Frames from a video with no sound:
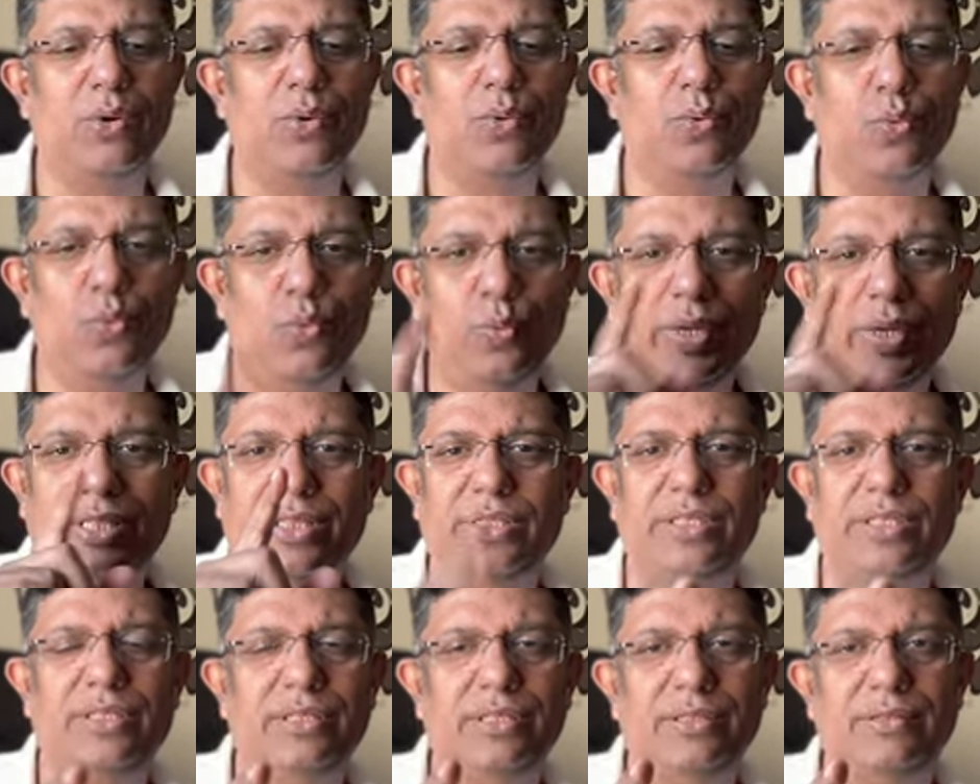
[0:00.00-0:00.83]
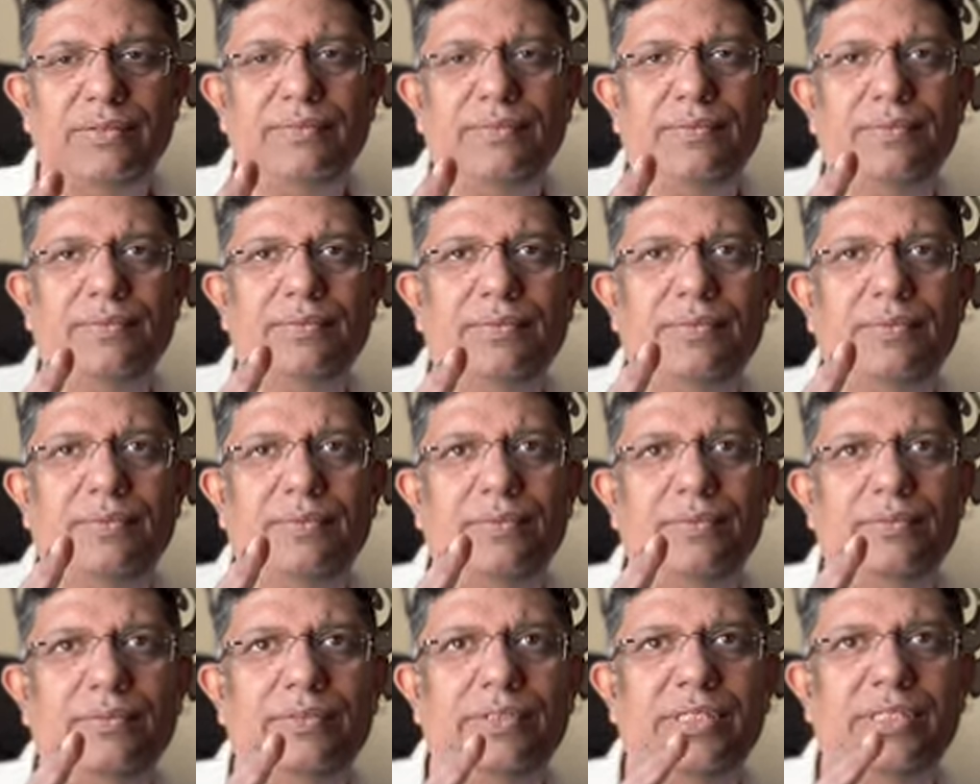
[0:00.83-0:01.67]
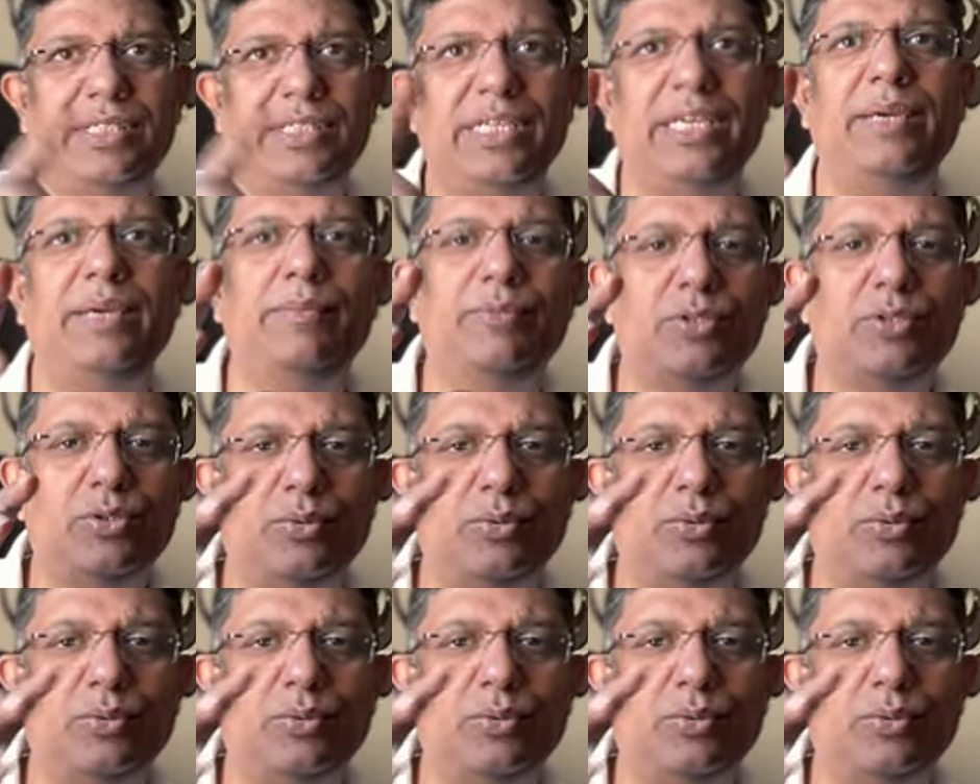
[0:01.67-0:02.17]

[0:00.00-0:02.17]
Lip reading: with the team.